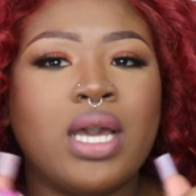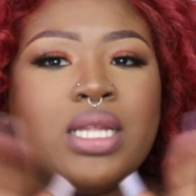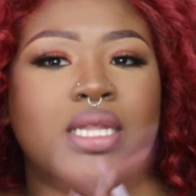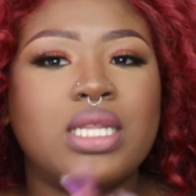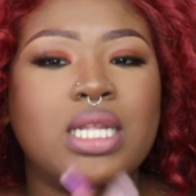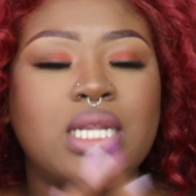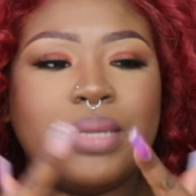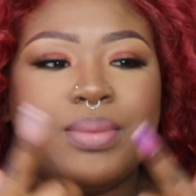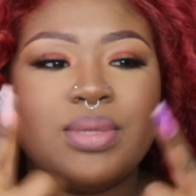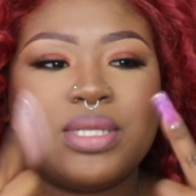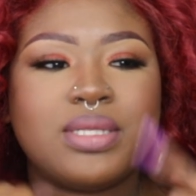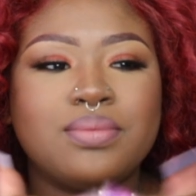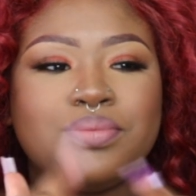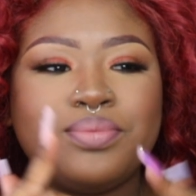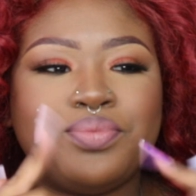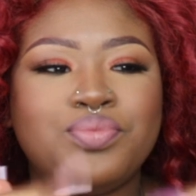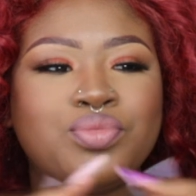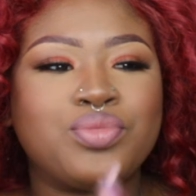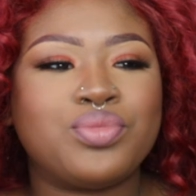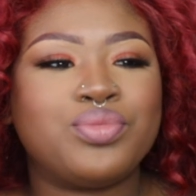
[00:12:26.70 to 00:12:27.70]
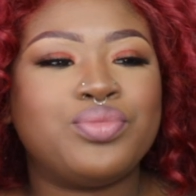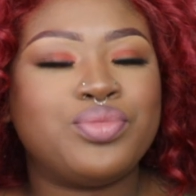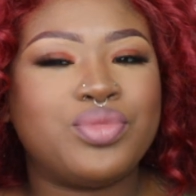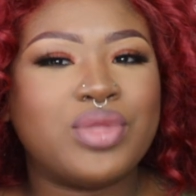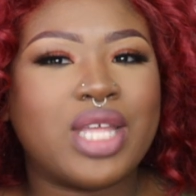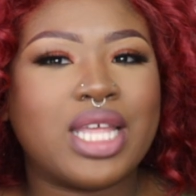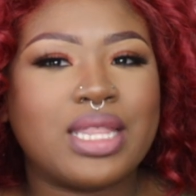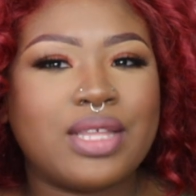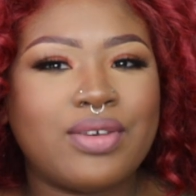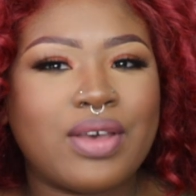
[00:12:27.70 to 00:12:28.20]
the lips,
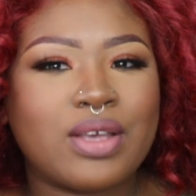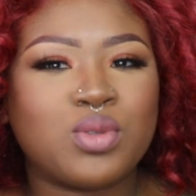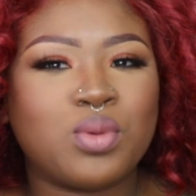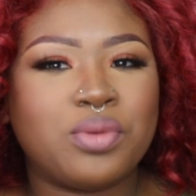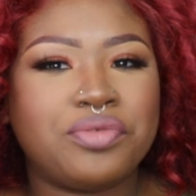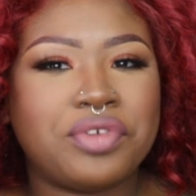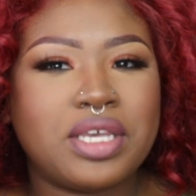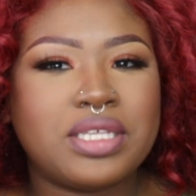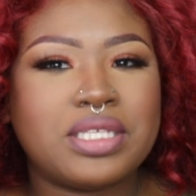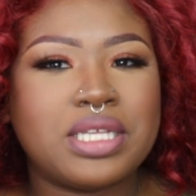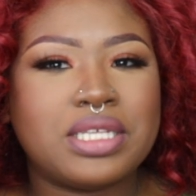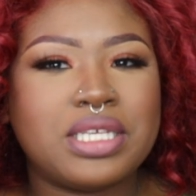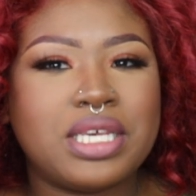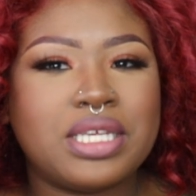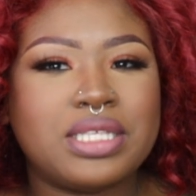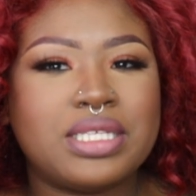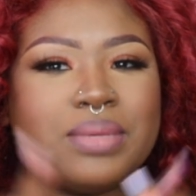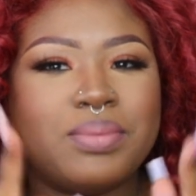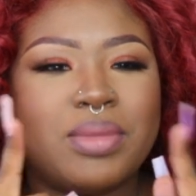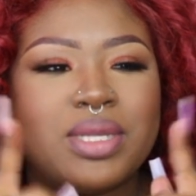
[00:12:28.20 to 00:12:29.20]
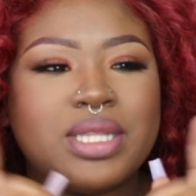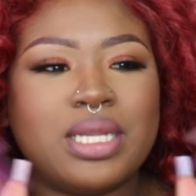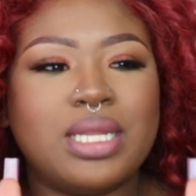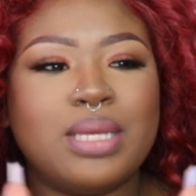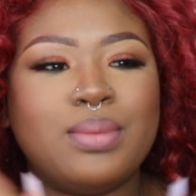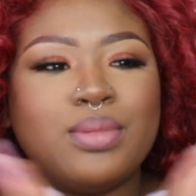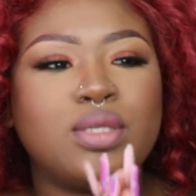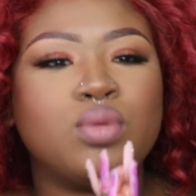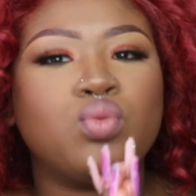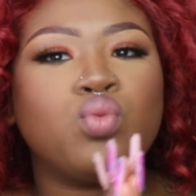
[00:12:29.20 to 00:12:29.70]
not the actual face that's kissing, but the
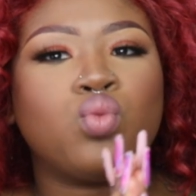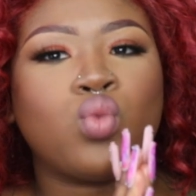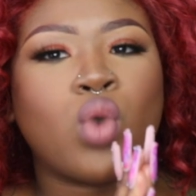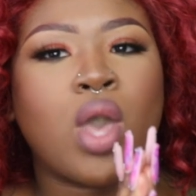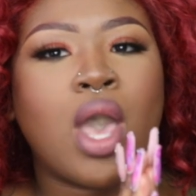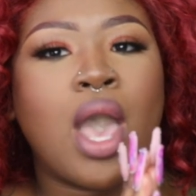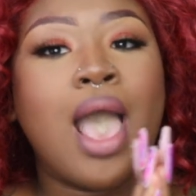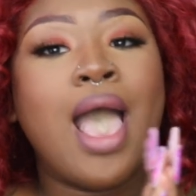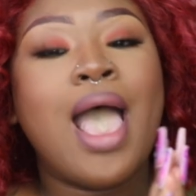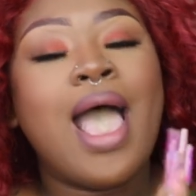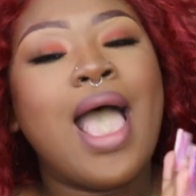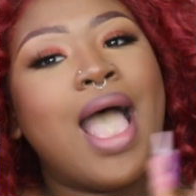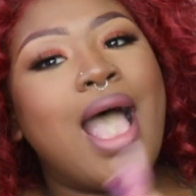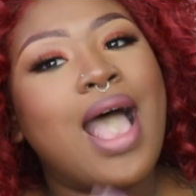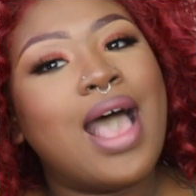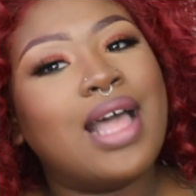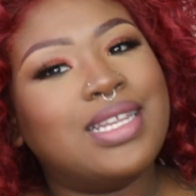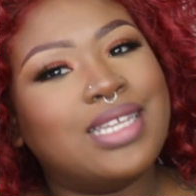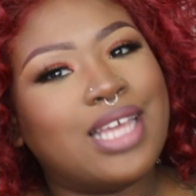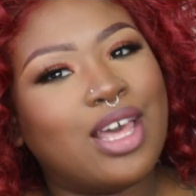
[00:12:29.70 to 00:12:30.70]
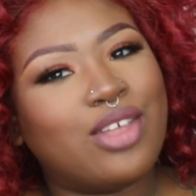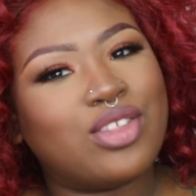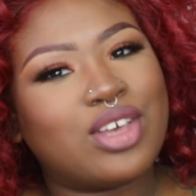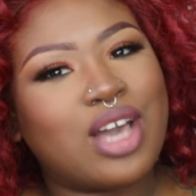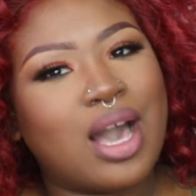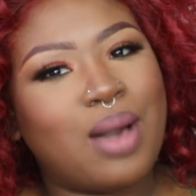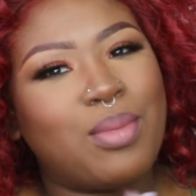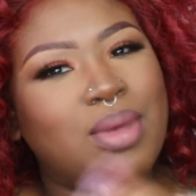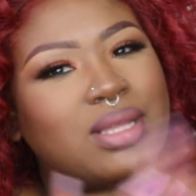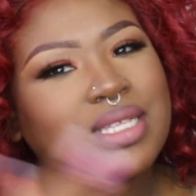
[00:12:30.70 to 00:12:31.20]
lips down in the
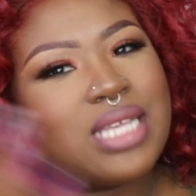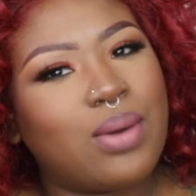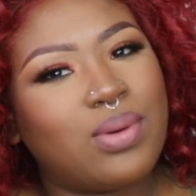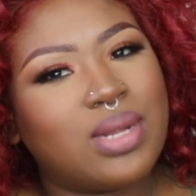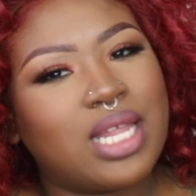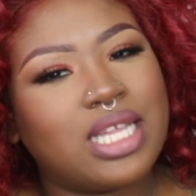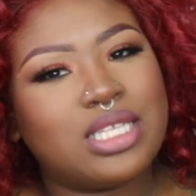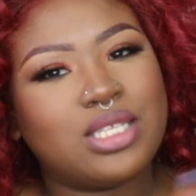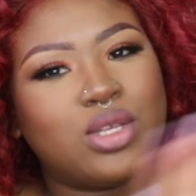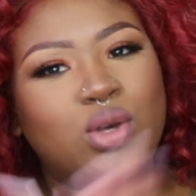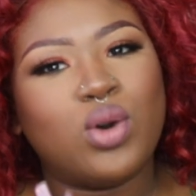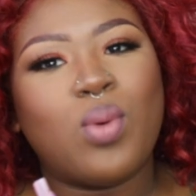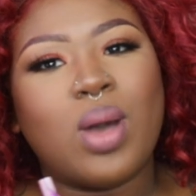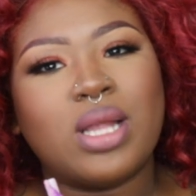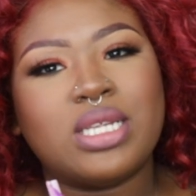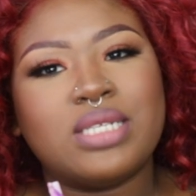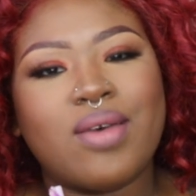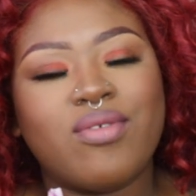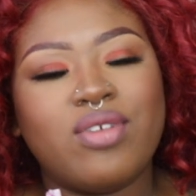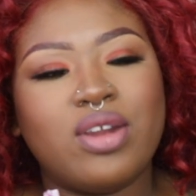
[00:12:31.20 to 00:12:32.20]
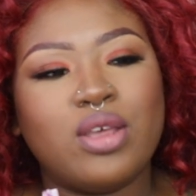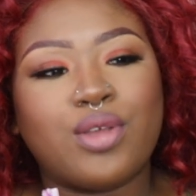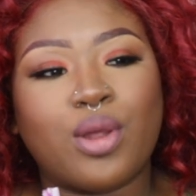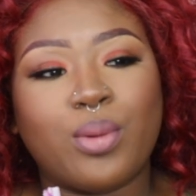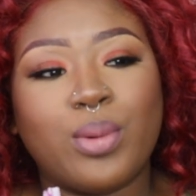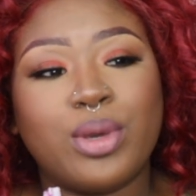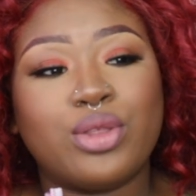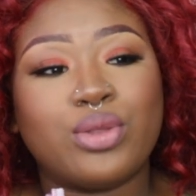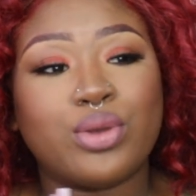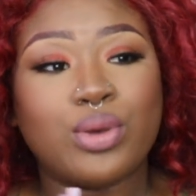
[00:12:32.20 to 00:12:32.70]
comments. I would like to know who watched my videos all
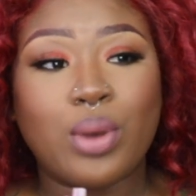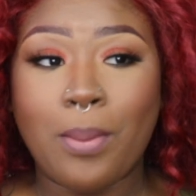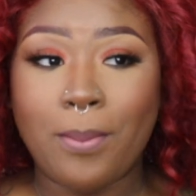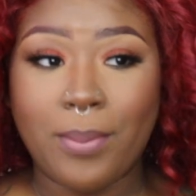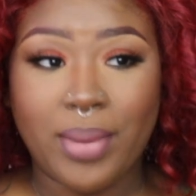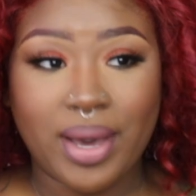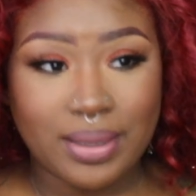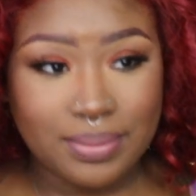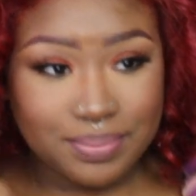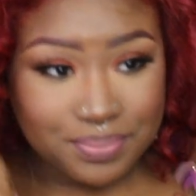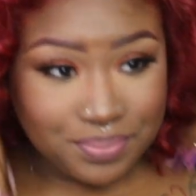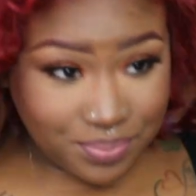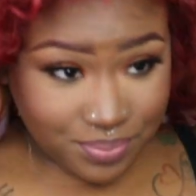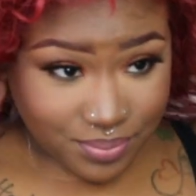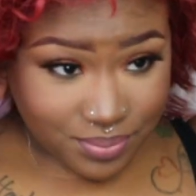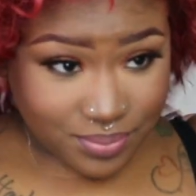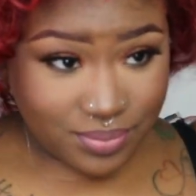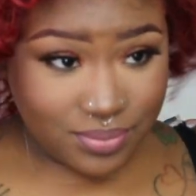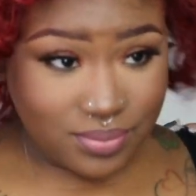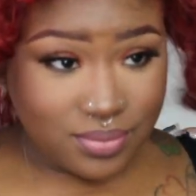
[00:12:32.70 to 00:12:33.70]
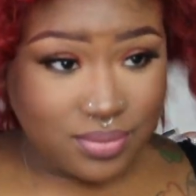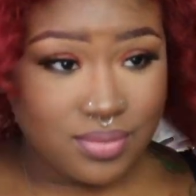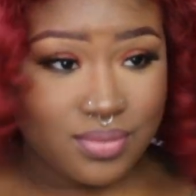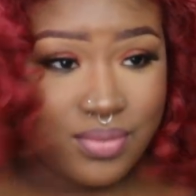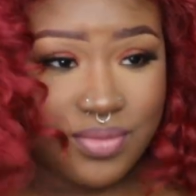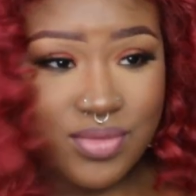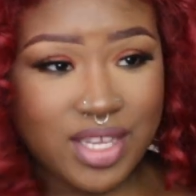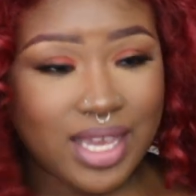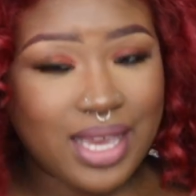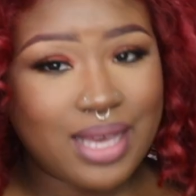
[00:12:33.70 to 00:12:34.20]
the way through, but
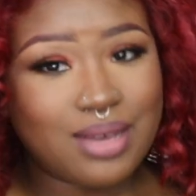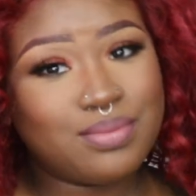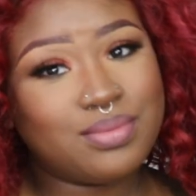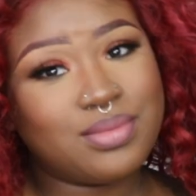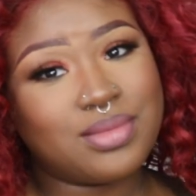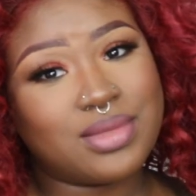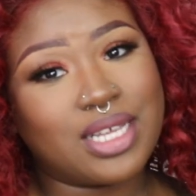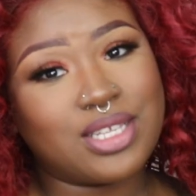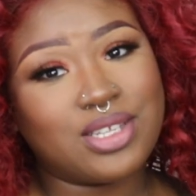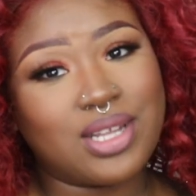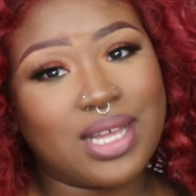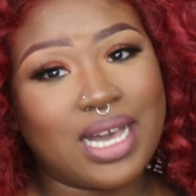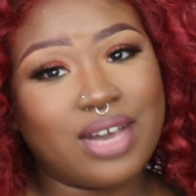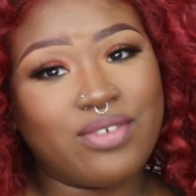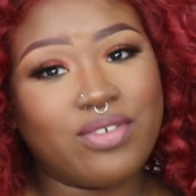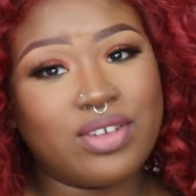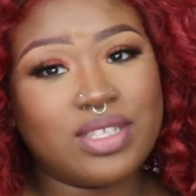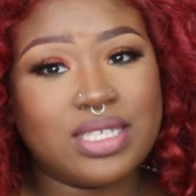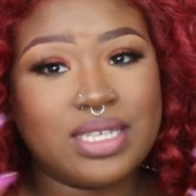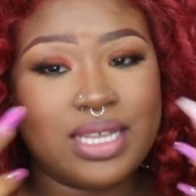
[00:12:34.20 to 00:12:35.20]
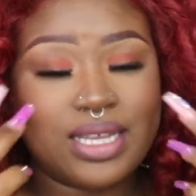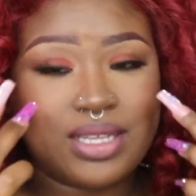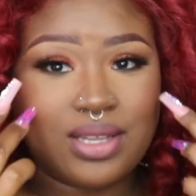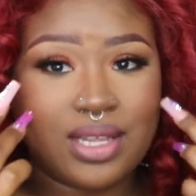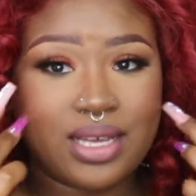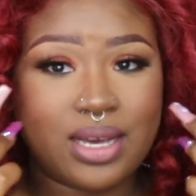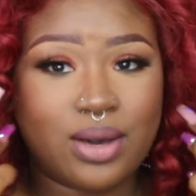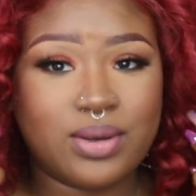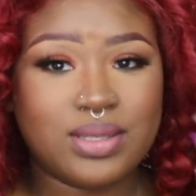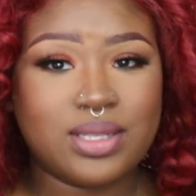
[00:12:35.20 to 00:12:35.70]
yeah, that's all I got for today. So
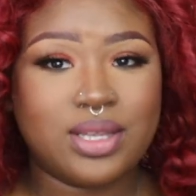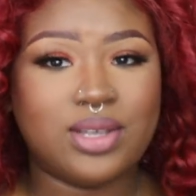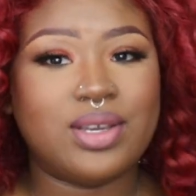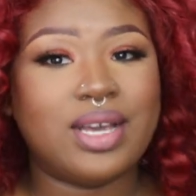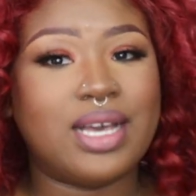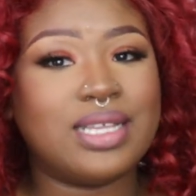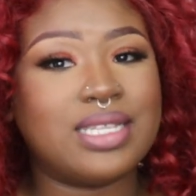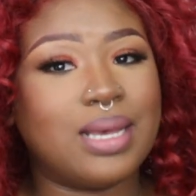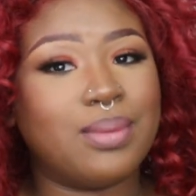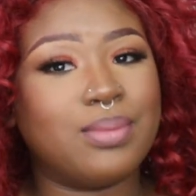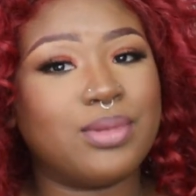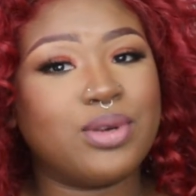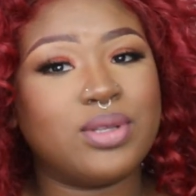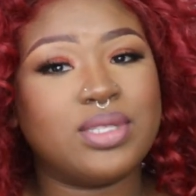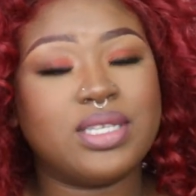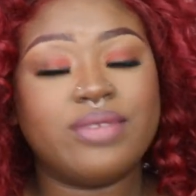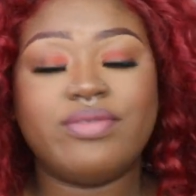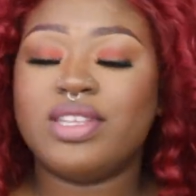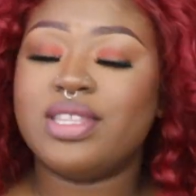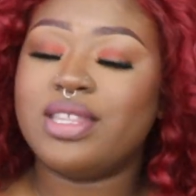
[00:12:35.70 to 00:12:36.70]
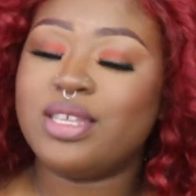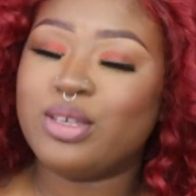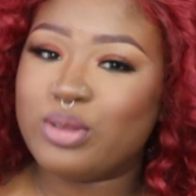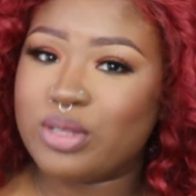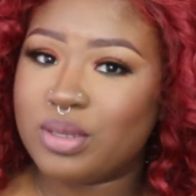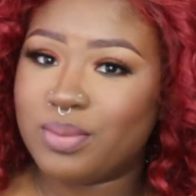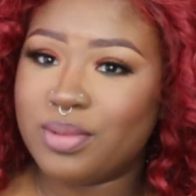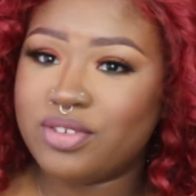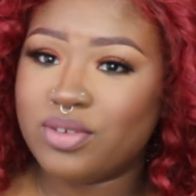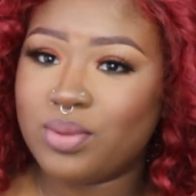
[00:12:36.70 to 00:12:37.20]
like I always tell you guys, I'm a girl Tiffany. Thank you
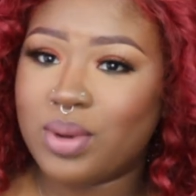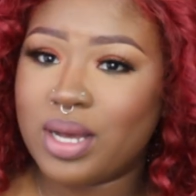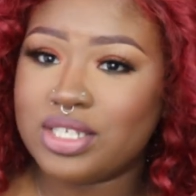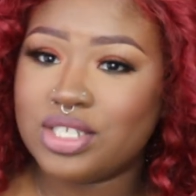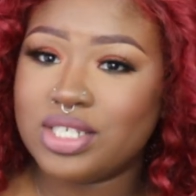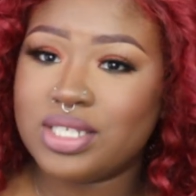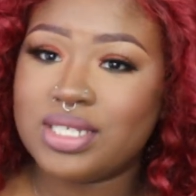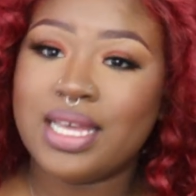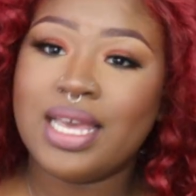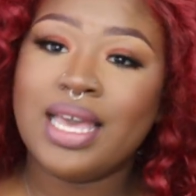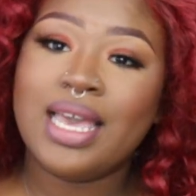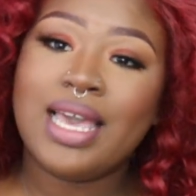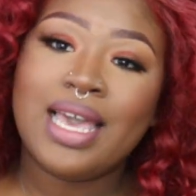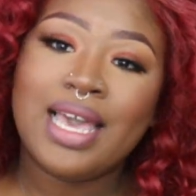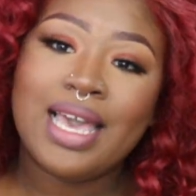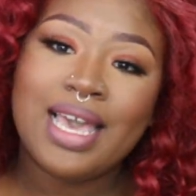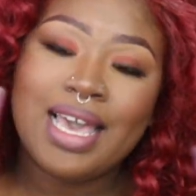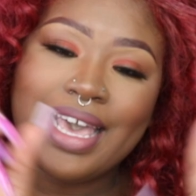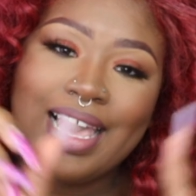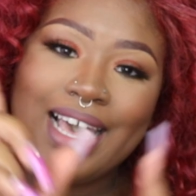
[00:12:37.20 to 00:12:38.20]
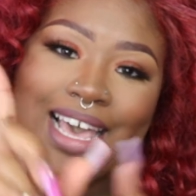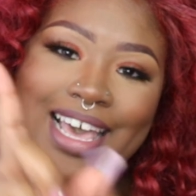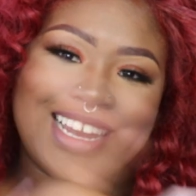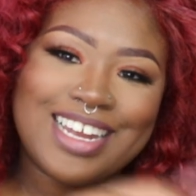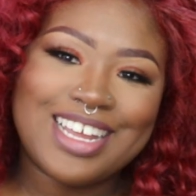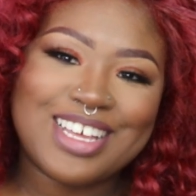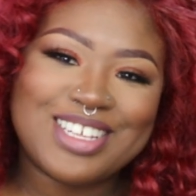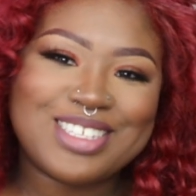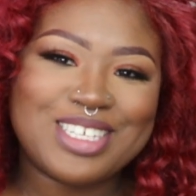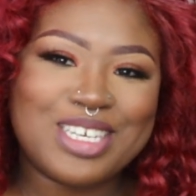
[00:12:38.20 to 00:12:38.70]
so much for watching,
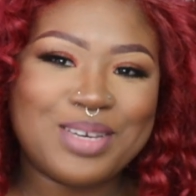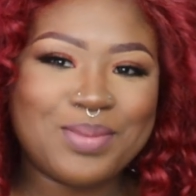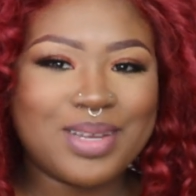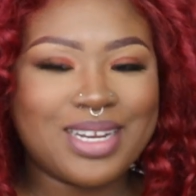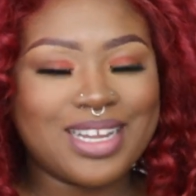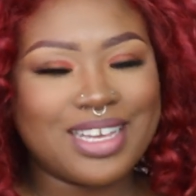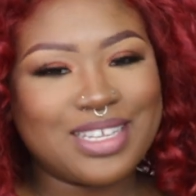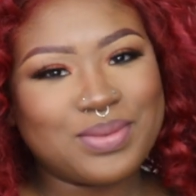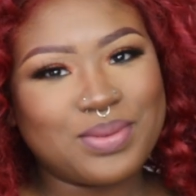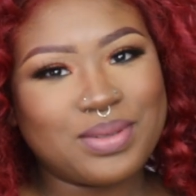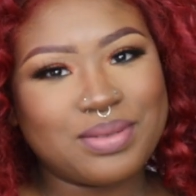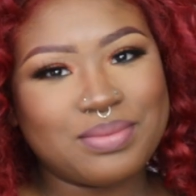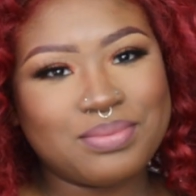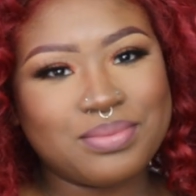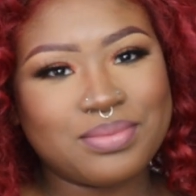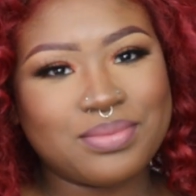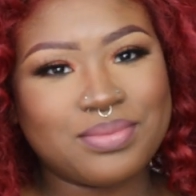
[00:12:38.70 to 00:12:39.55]
and I'll see you in my next one.